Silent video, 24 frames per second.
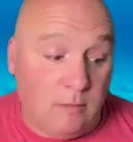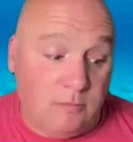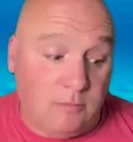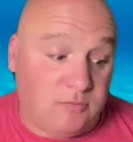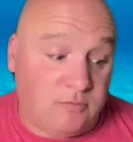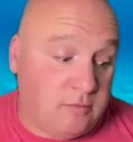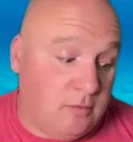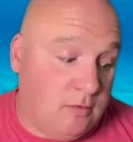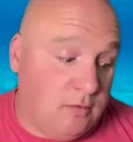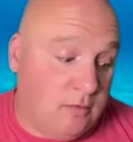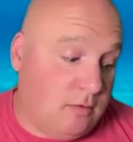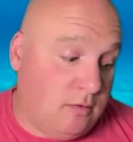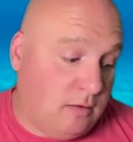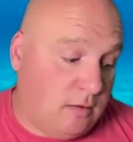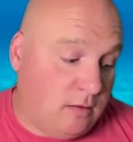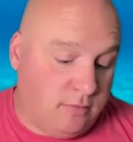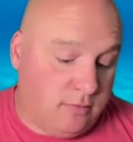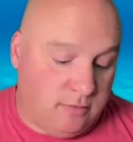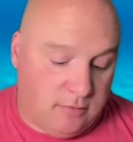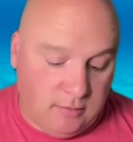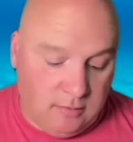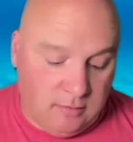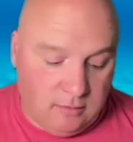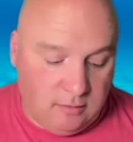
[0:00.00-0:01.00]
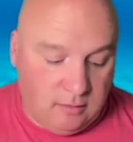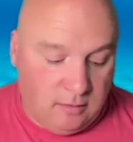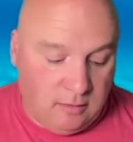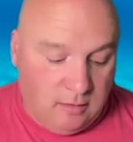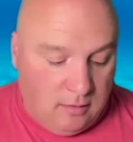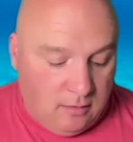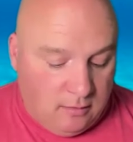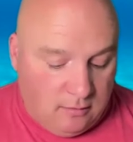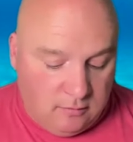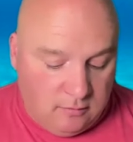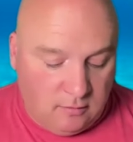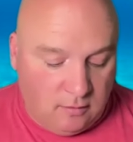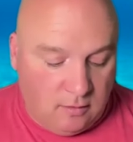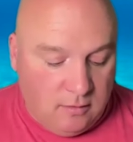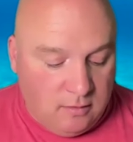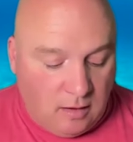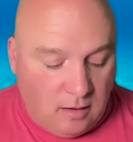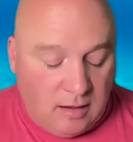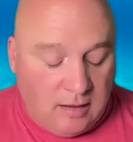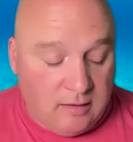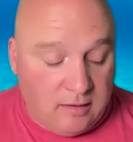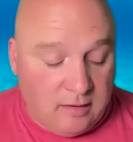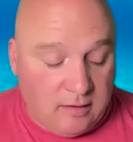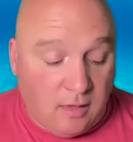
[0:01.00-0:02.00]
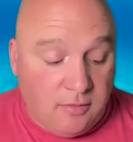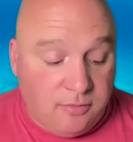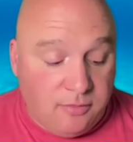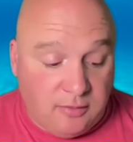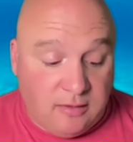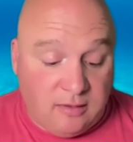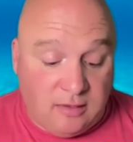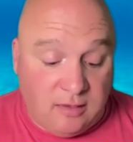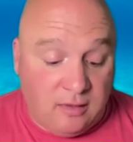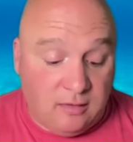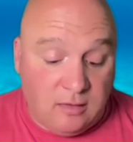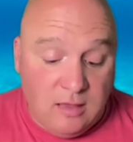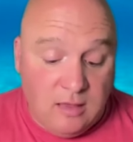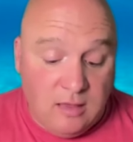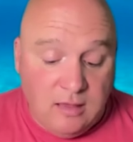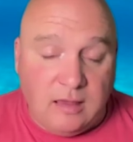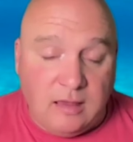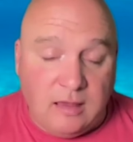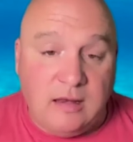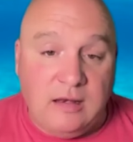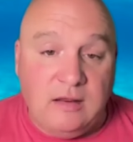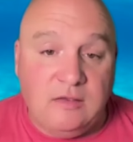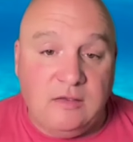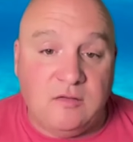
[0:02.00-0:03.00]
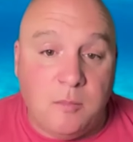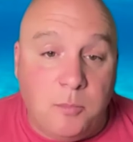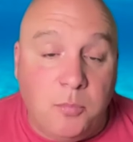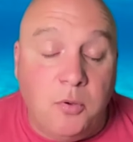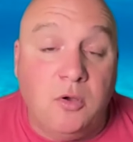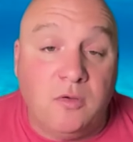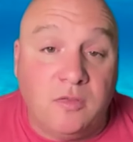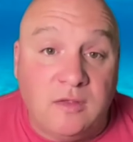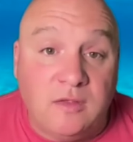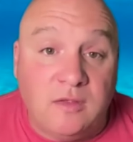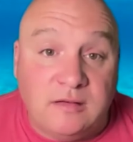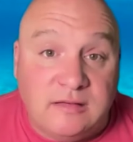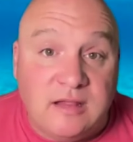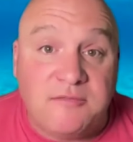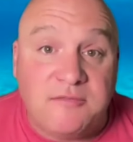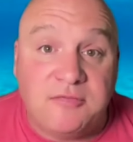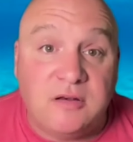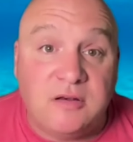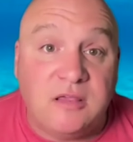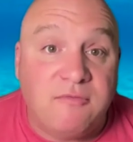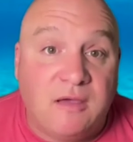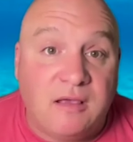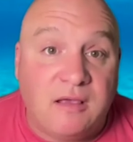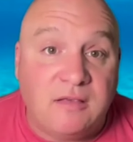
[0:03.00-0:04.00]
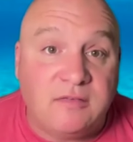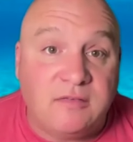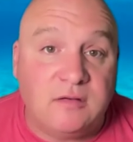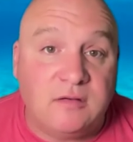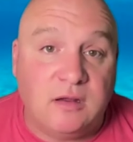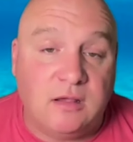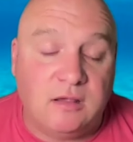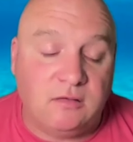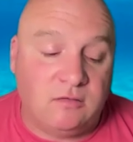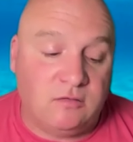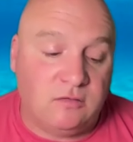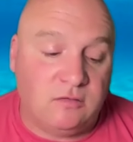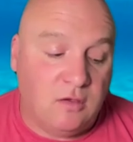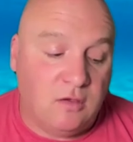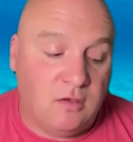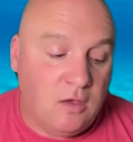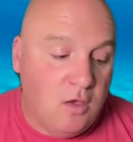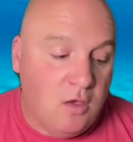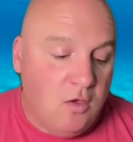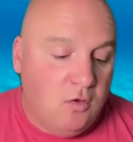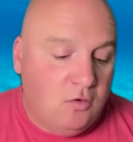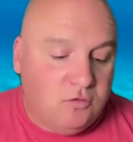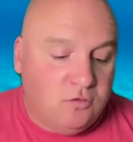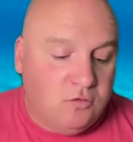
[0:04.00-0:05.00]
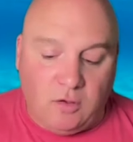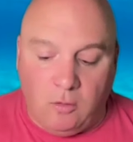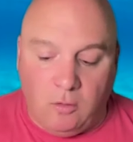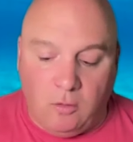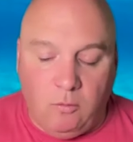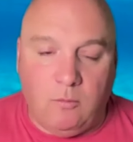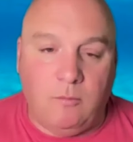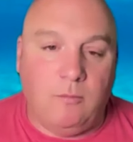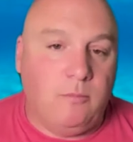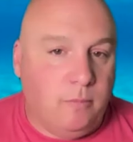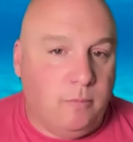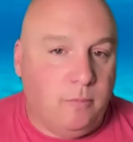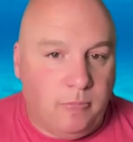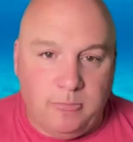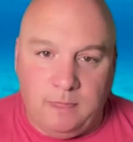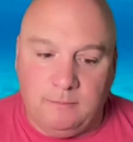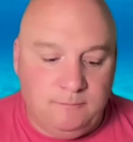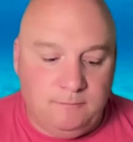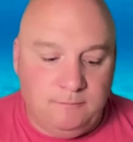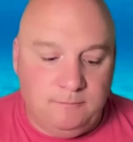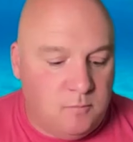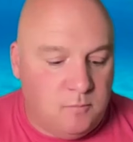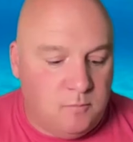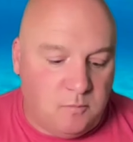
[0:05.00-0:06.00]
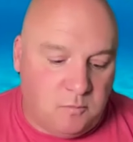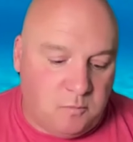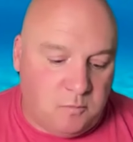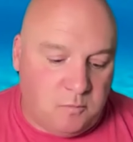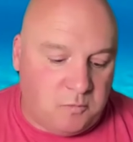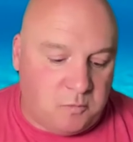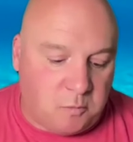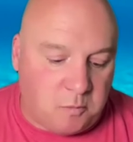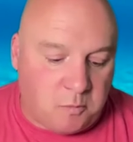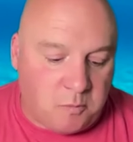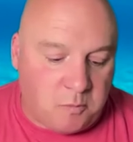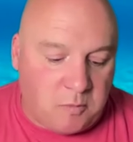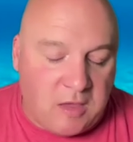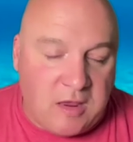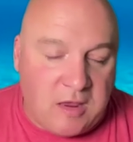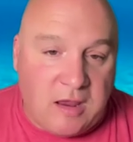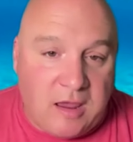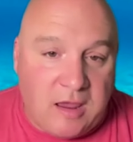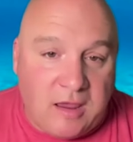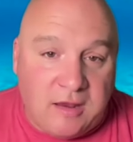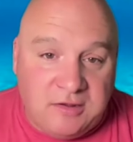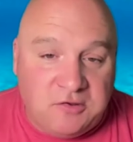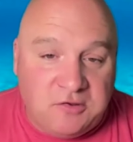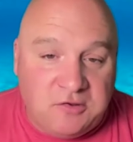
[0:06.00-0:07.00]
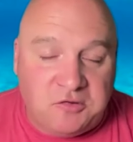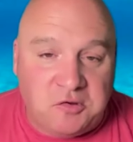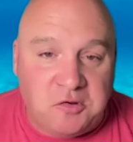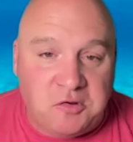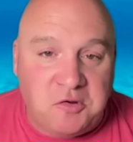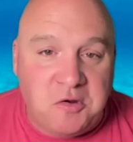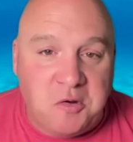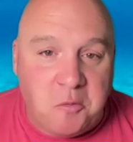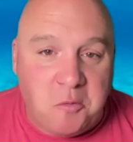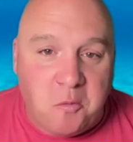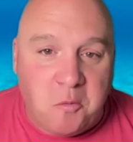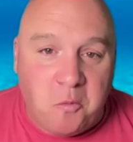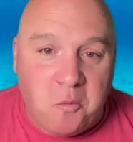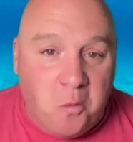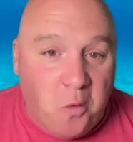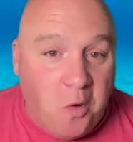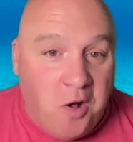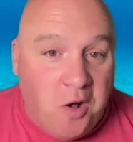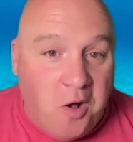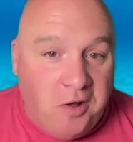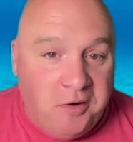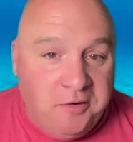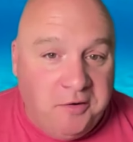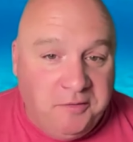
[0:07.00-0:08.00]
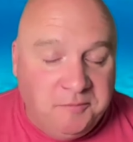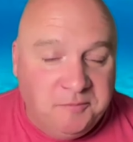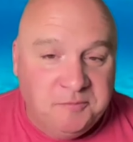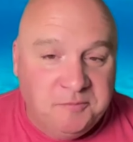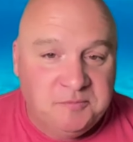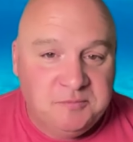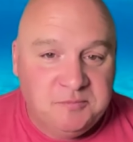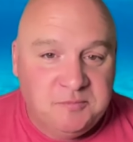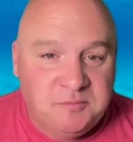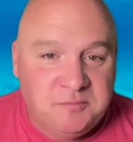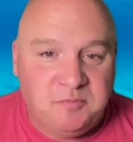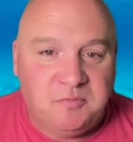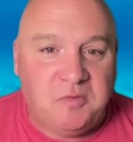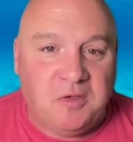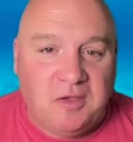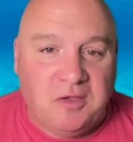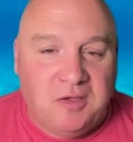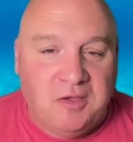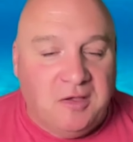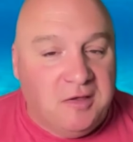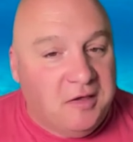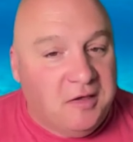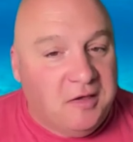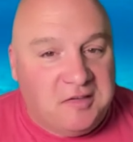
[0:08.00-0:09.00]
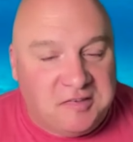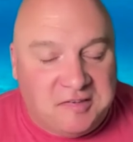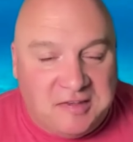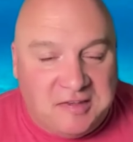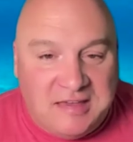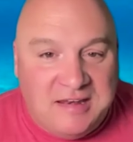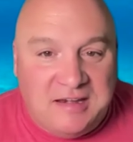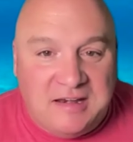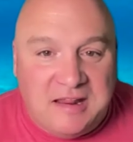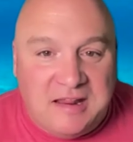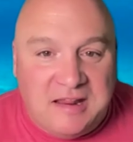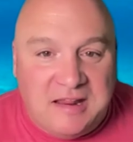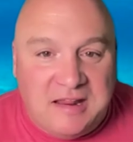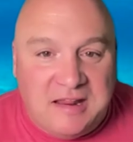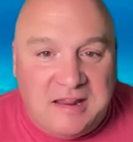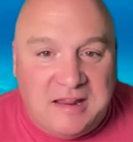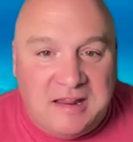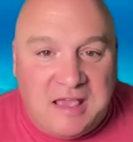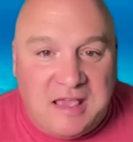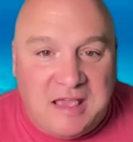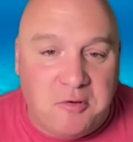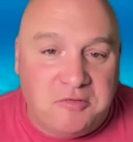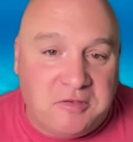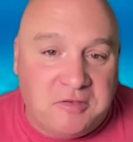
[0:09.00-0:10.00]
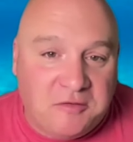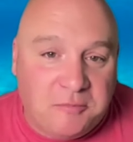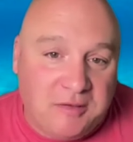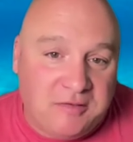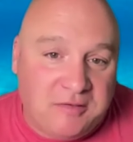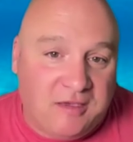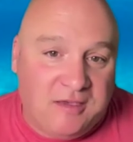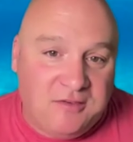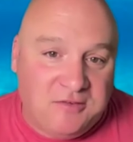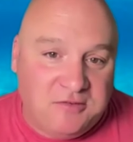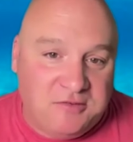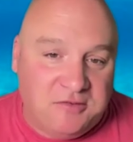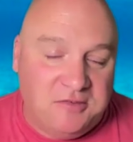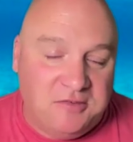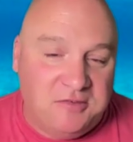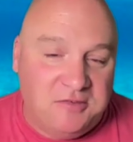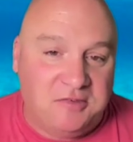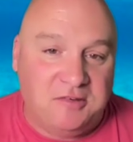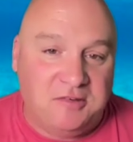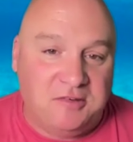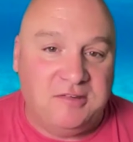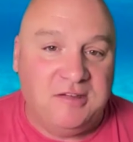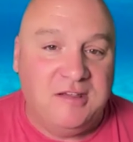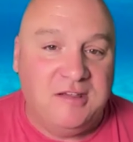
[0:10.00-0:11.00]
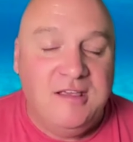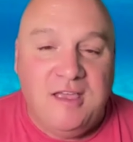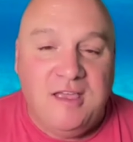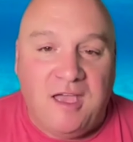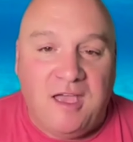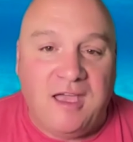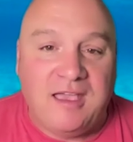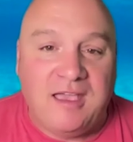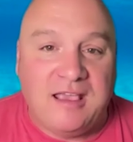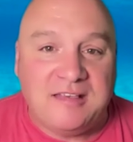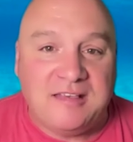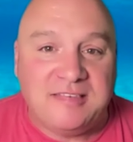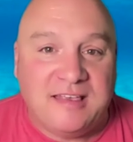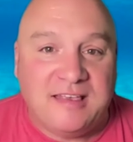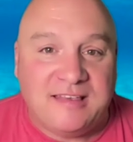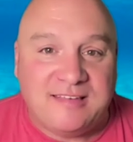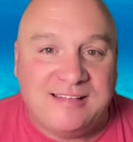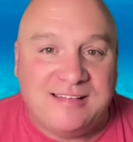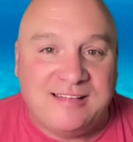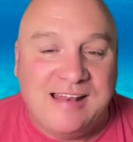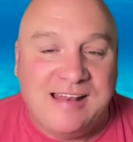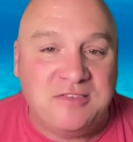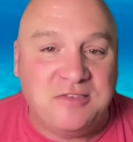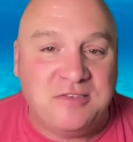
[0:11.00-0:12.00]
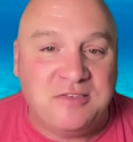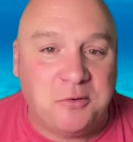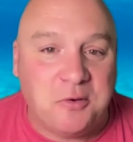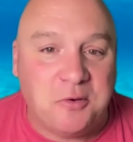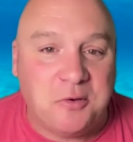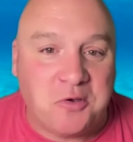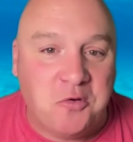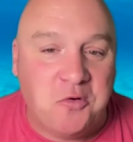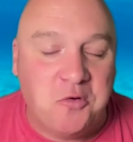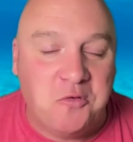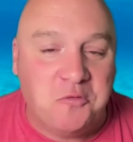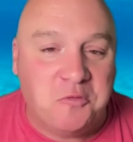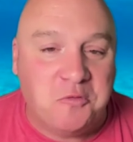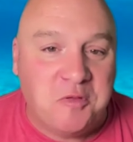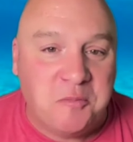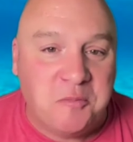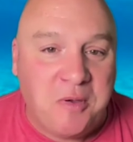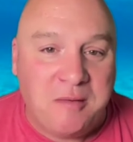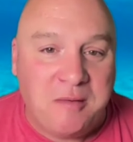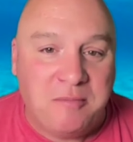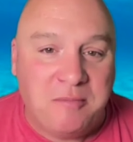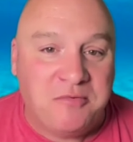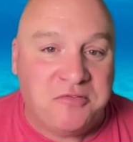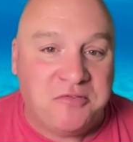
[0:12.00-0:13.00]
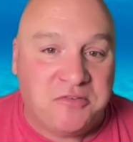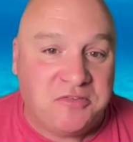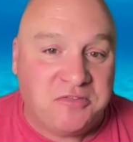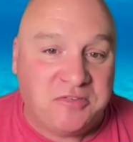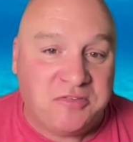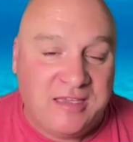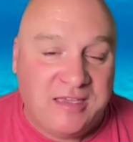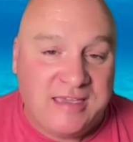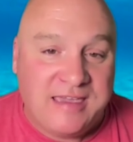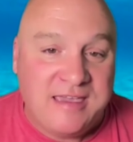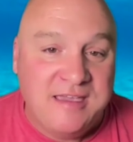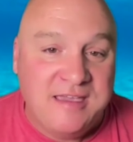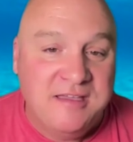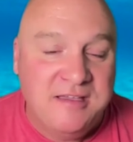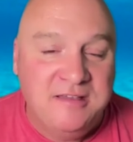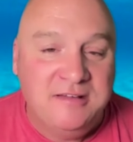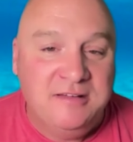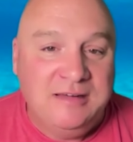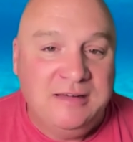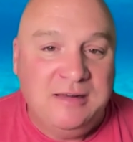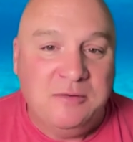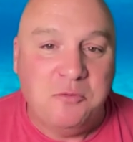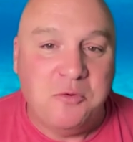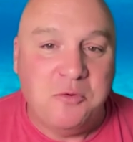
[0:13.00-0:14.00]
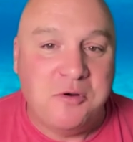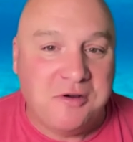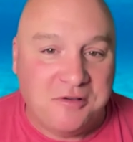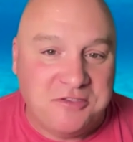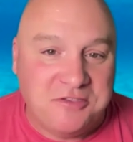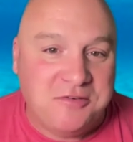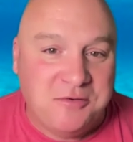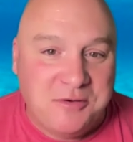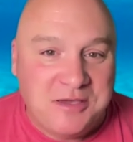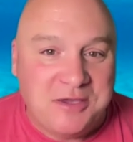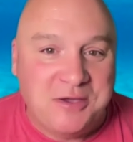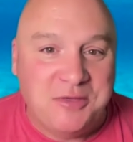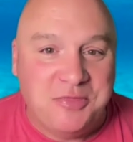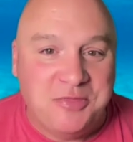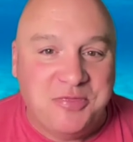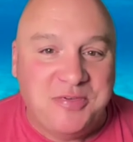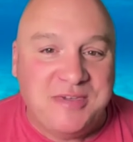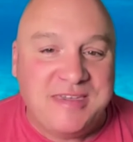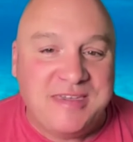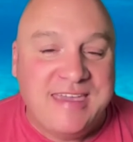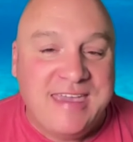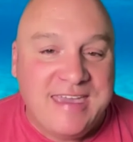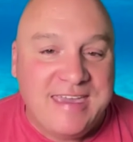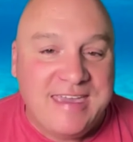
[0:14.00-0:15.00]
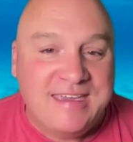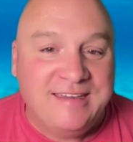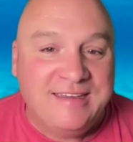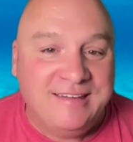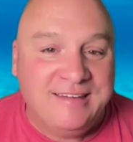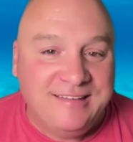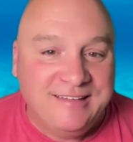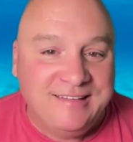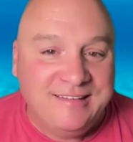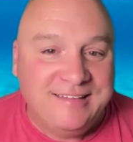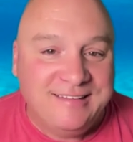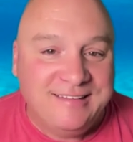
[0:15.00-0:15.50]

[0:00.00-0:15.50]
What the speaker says: Absolutely, I think, and I think it is a book that definitely fascinates. So, edition one exceeded everyone's expectations, and I guess that's led to a call from the publishers saying, "We're onto a good thing here.